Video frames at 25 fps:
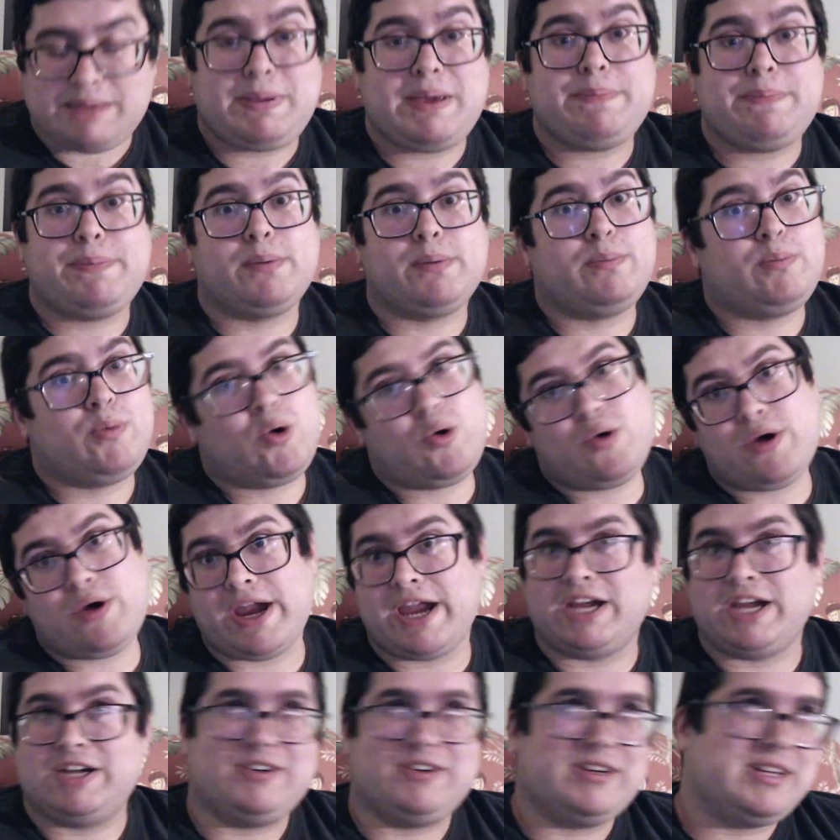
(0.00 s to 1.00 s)
people more
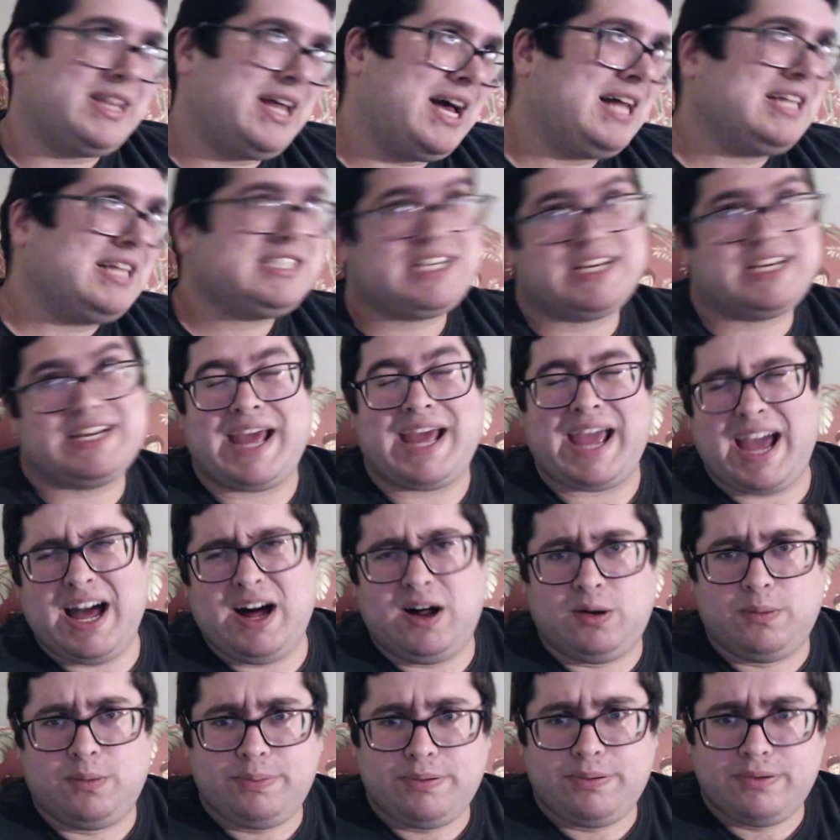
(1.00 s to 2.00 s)
angry. That's gonna
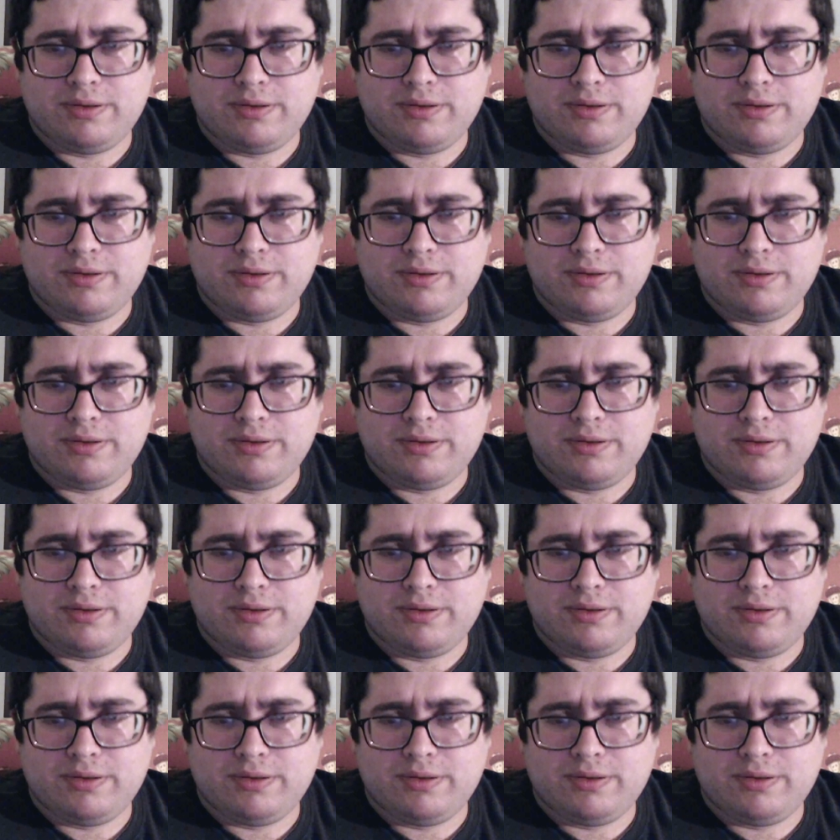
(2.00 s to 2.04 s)
help.